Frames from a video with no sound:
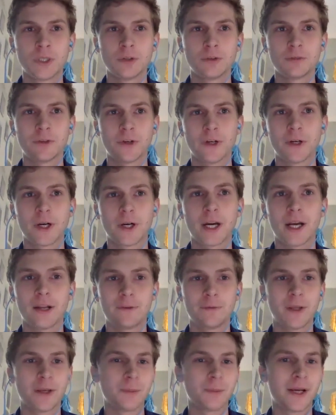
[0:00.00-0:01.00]
for kind
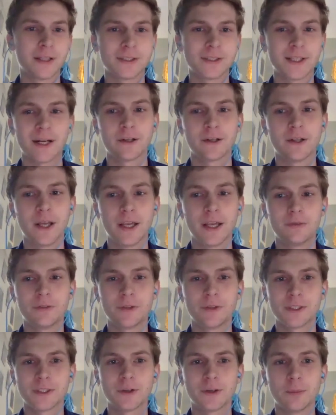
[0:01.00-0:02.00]
of like my entire life
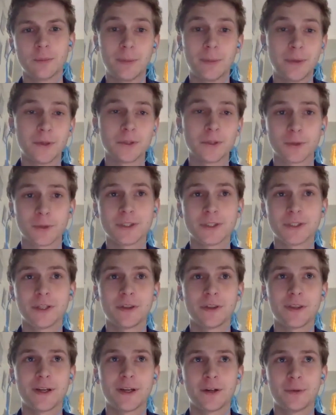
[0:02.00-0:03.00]
until my most recent
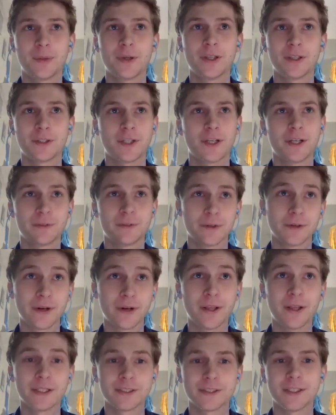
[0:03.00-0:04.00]
therapist, I never
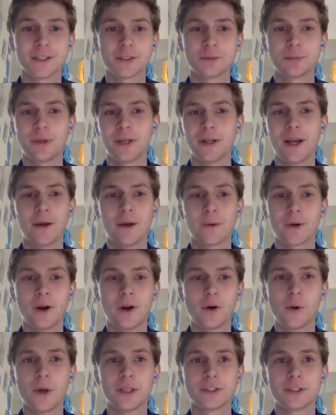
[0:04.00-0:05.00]
realized this, but I would
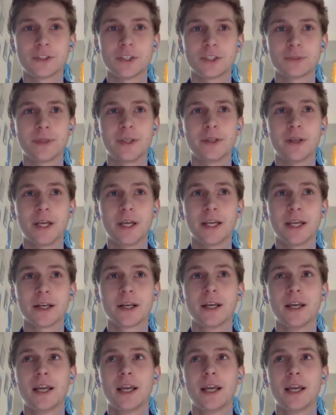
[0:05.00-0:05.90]
always just be like,